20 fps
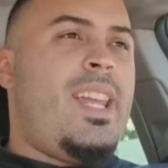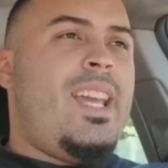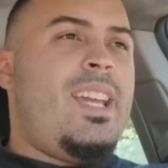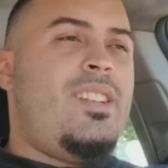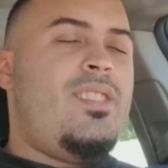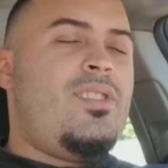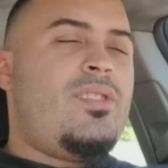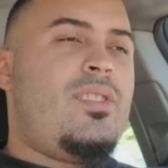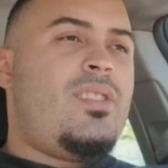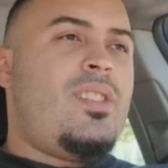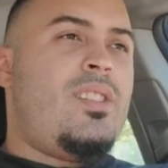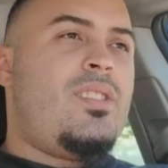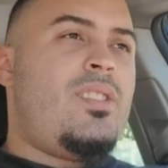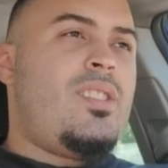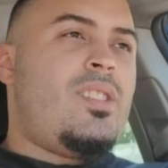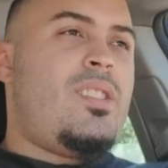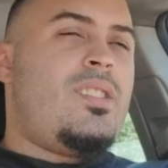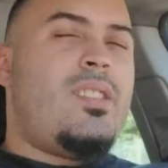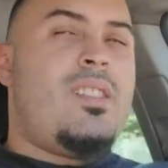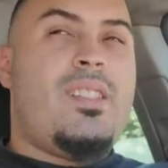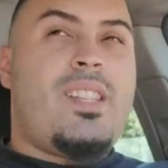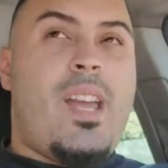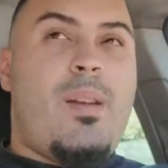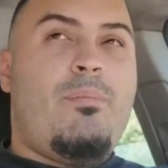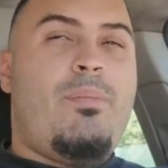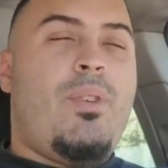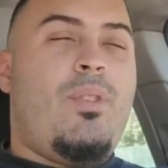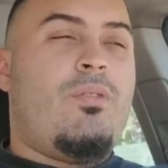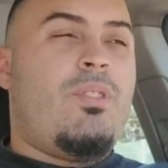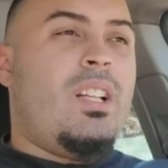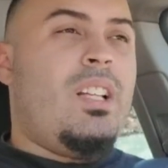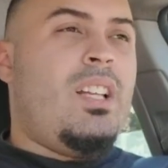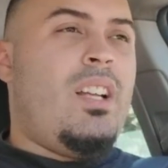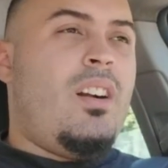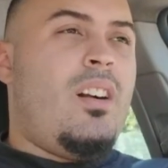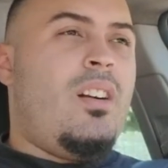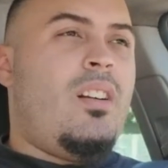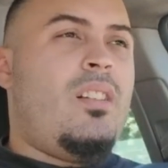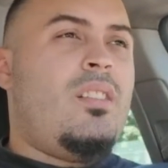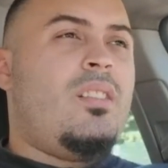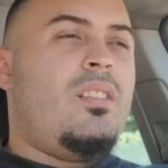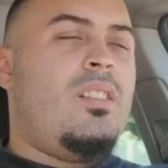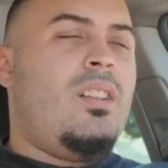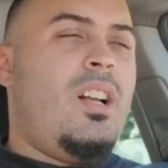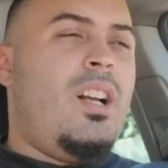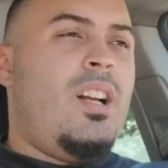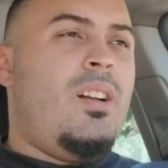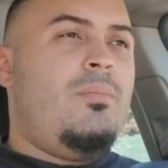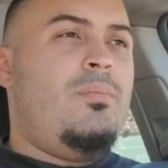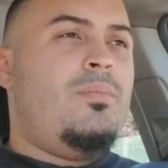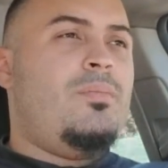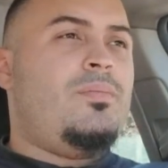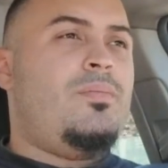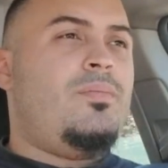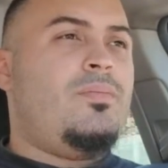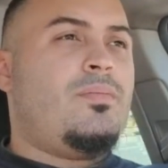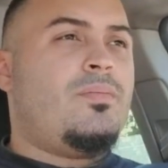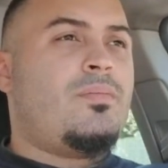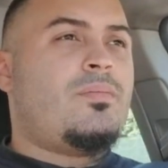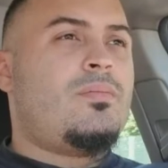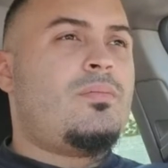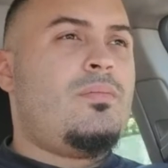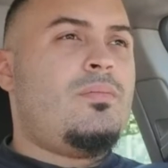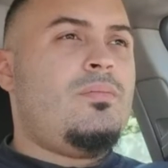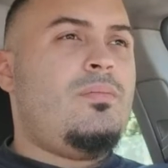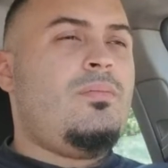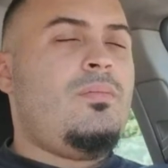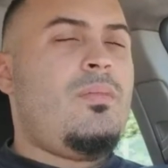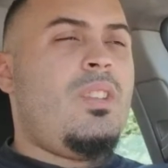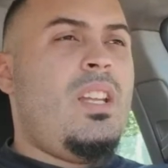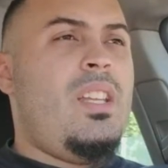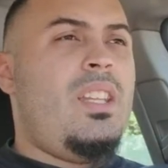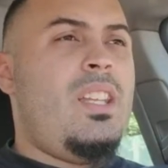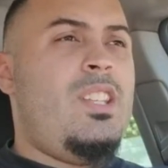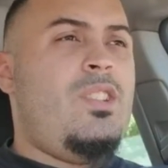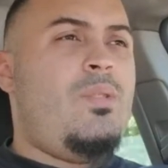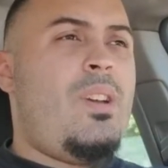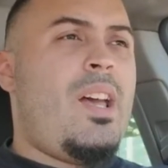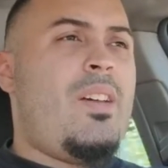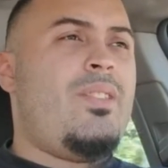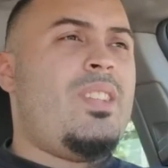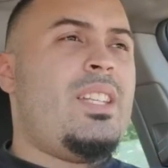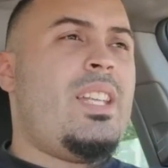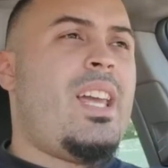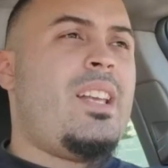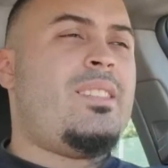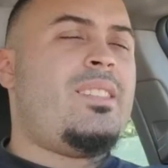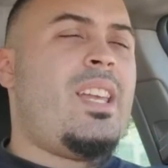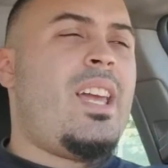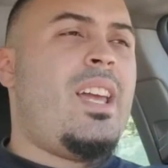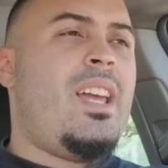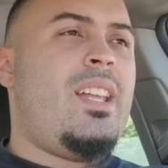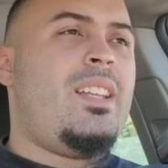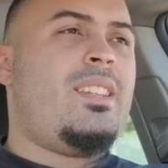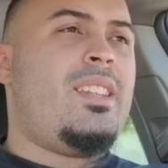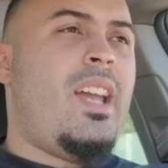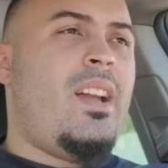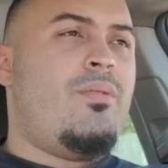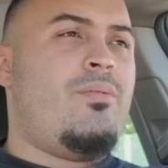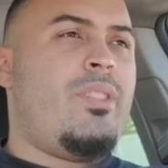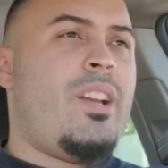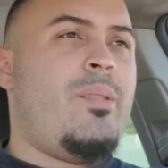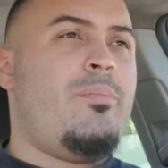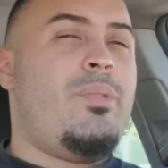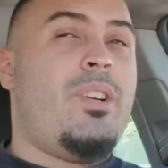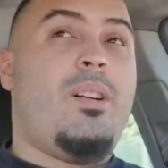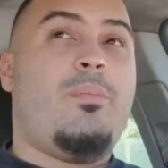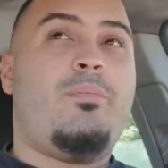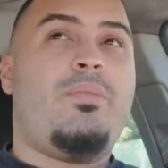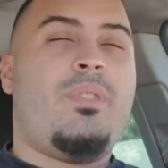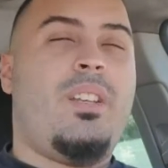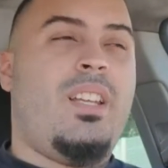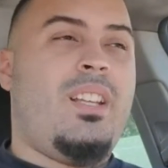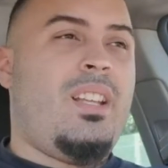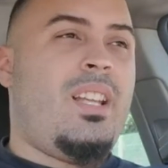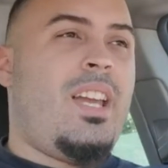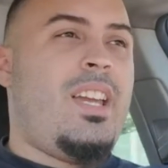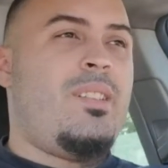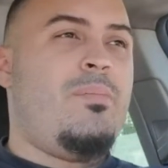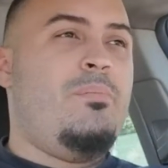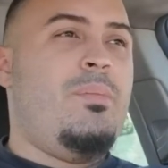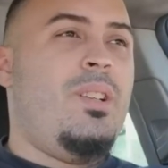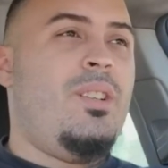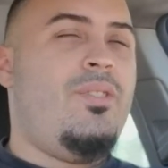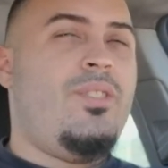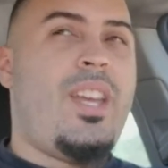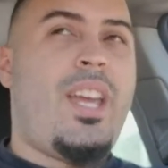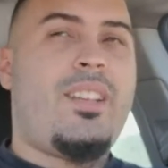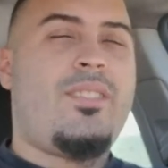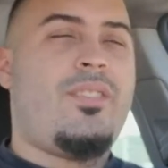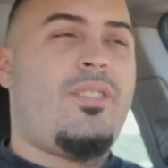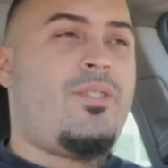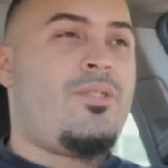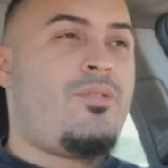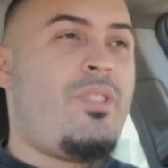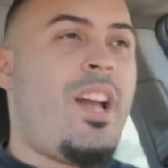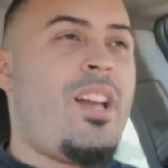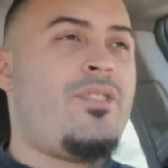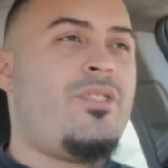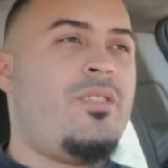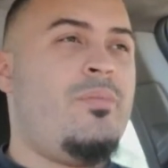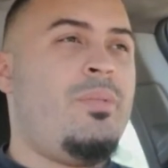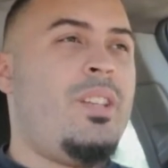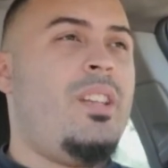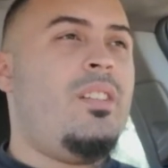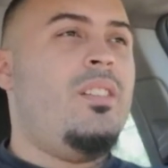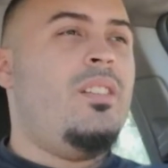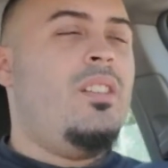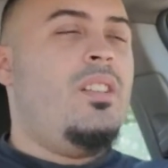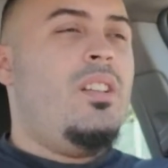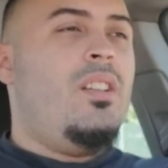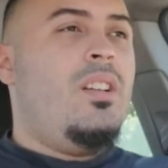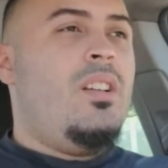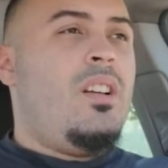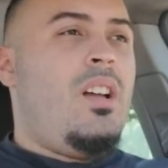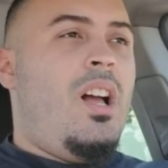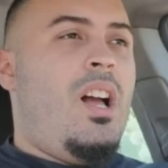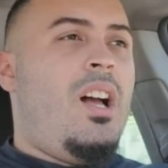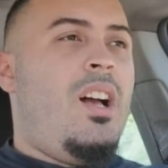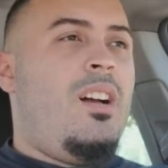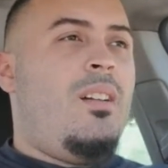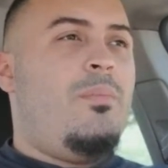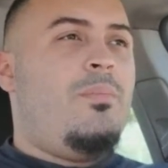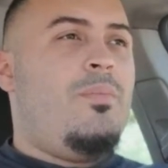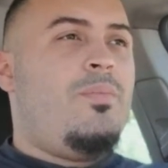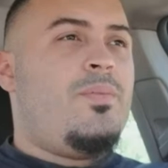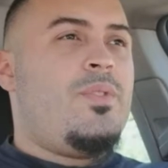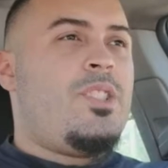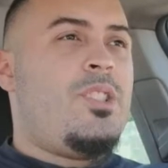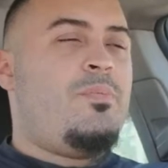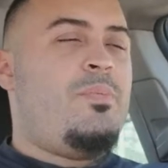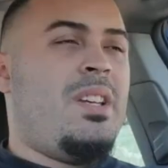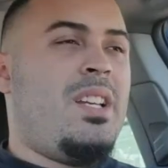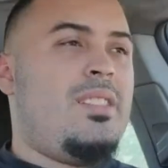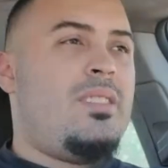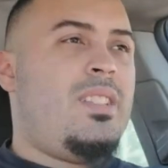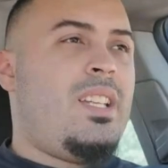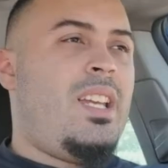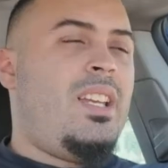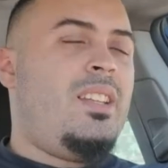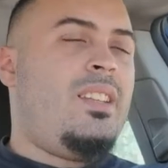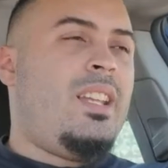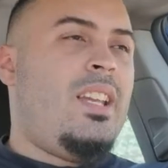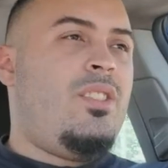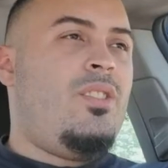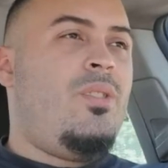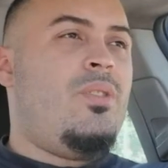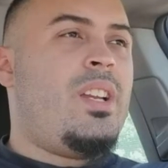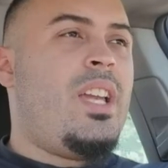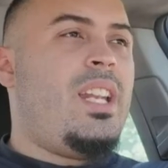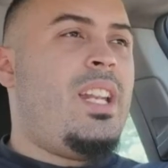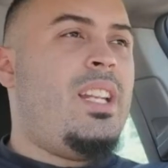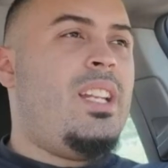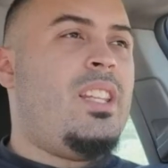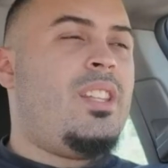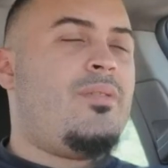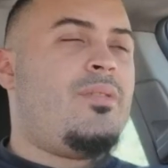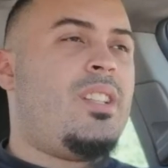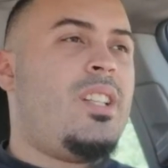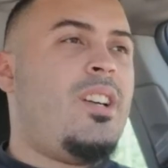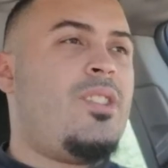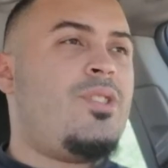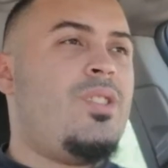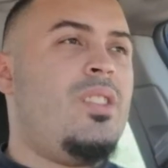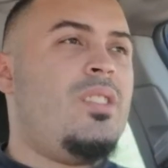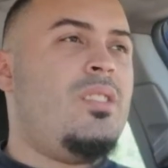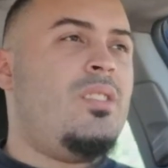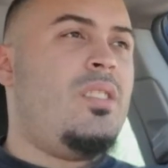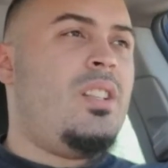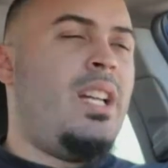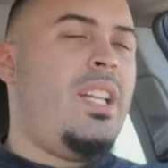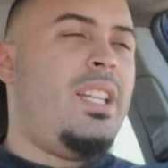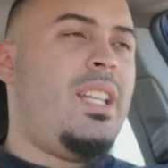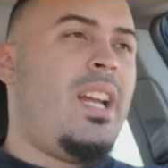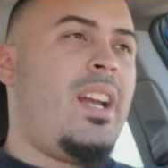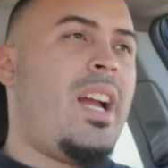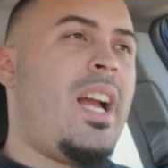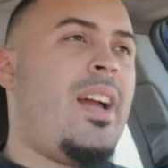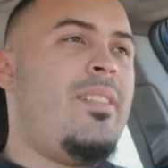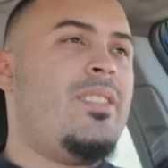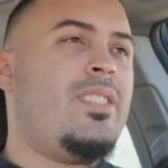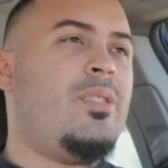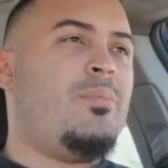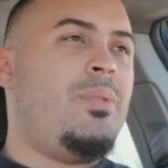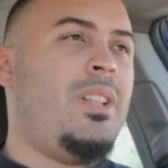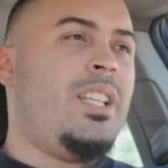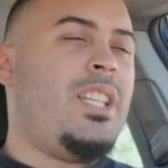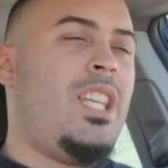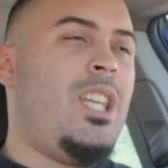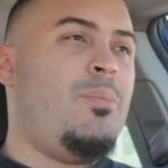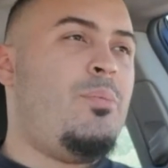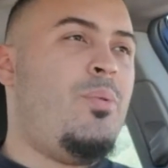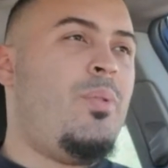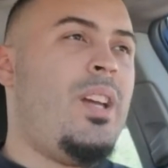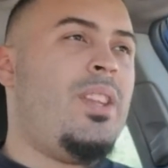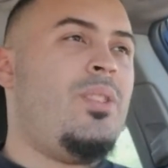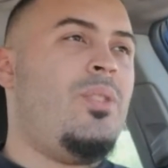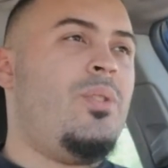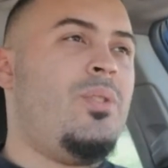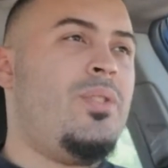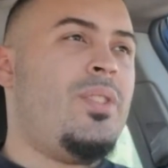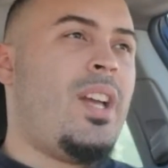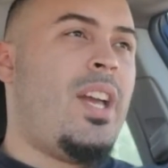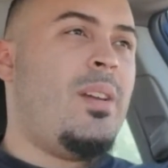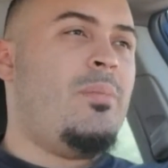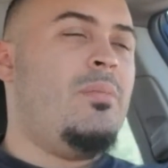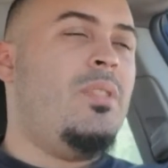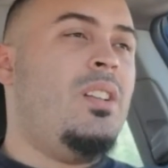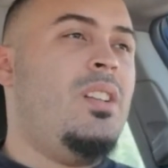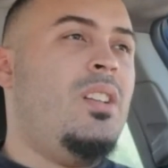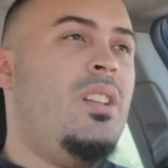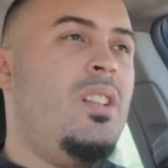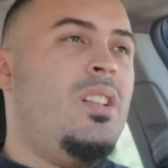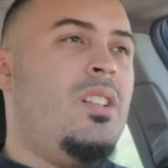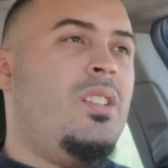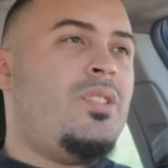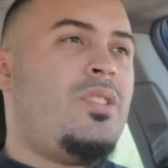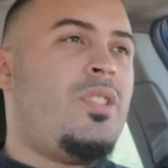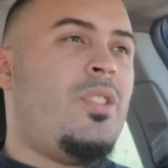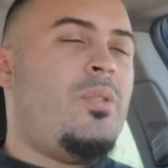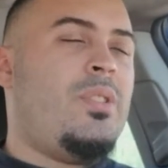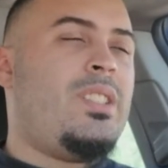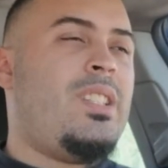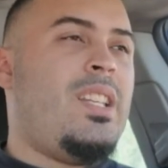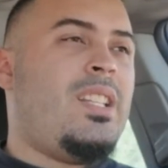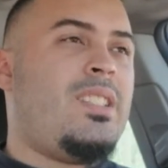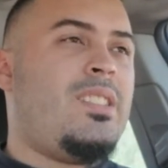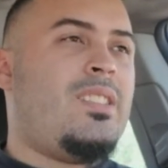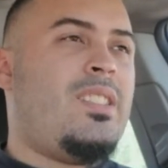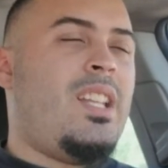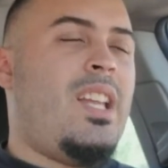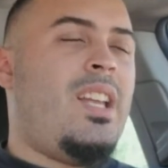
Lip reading: just tempo really hard. And then you have the decks that ramp up. And like mill decks are trash to me, just because they don't get any of the reduction, and they're having to play keep away the whole time. So it's